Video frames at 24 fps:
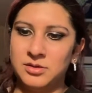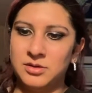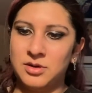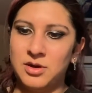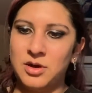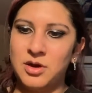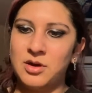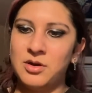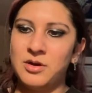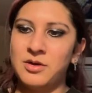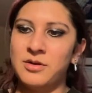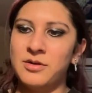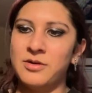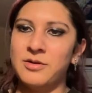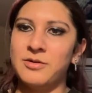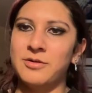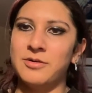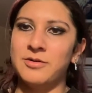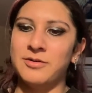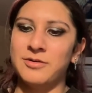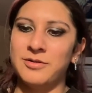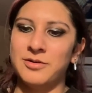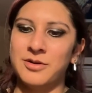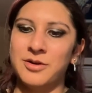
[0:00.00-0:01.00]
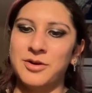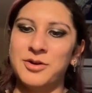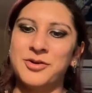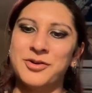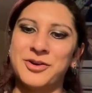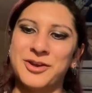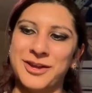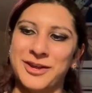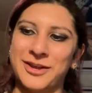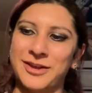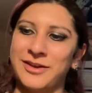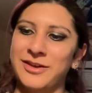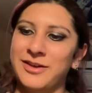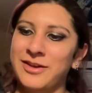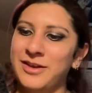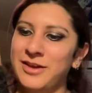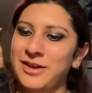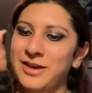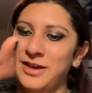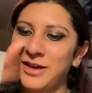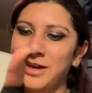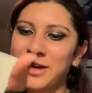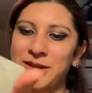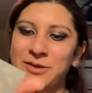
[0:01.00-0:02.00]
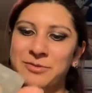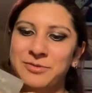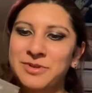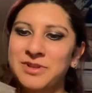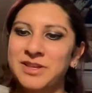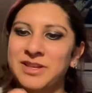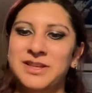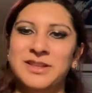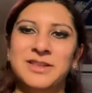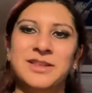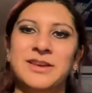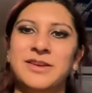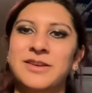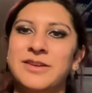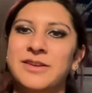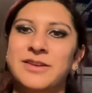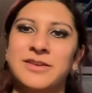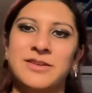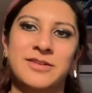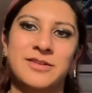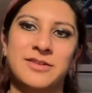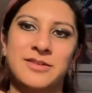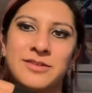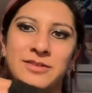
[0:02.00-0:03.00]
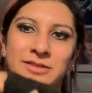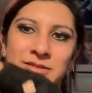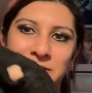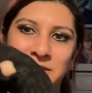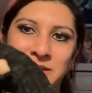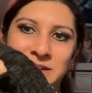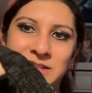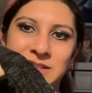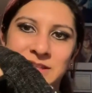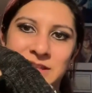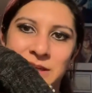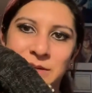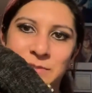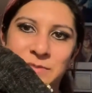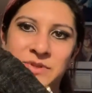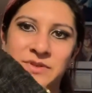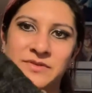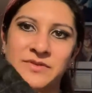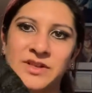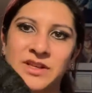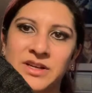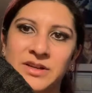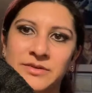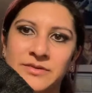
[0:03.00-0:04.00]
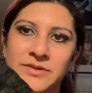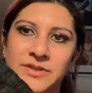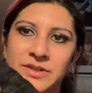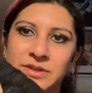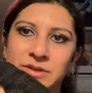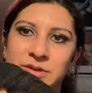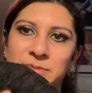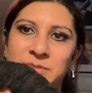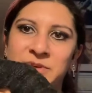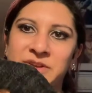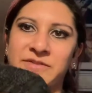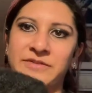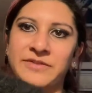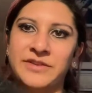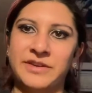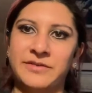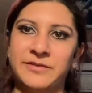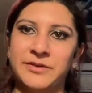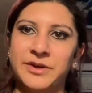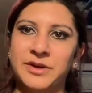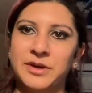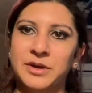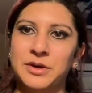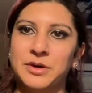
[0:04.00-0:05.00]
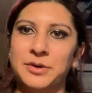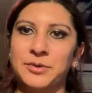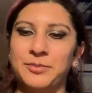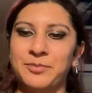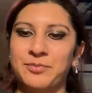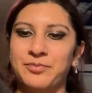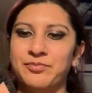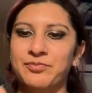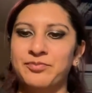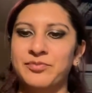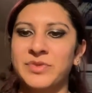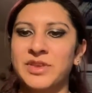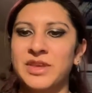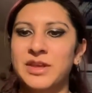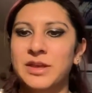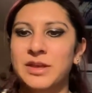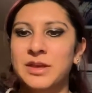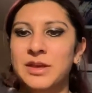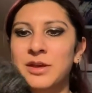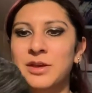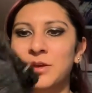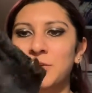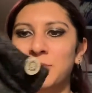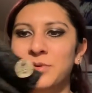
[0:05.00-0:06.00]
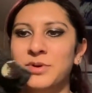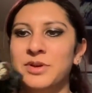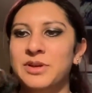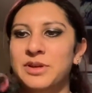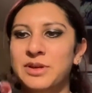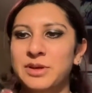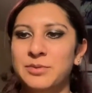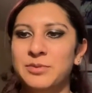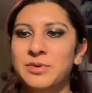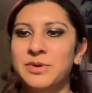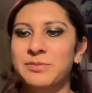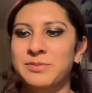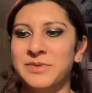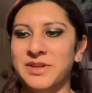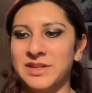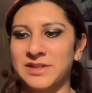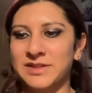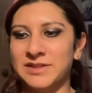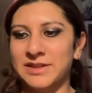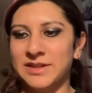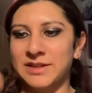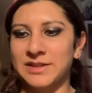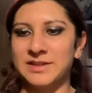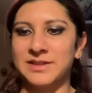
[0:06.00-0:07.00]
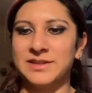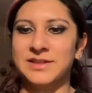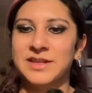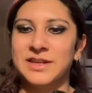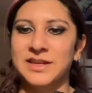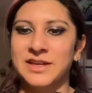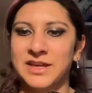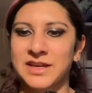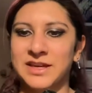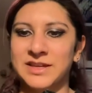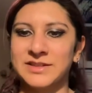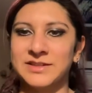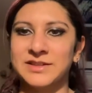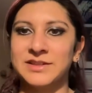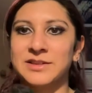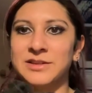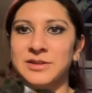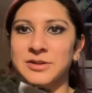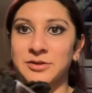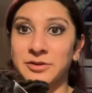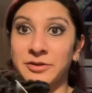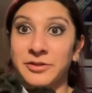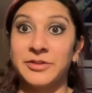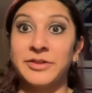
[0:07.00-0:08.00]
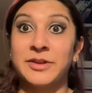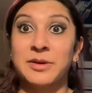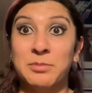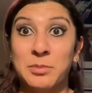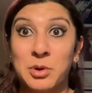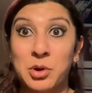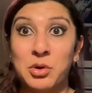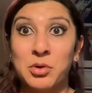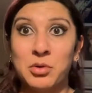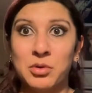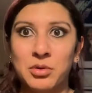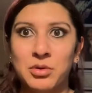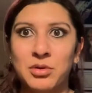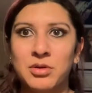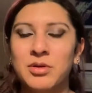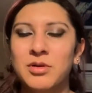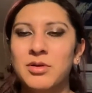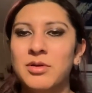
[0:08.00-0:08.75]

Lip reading: Oh, okay. I really like these types of gloves. They're my favorite. Oh. Well, it would make sense that it has a little thumb hole.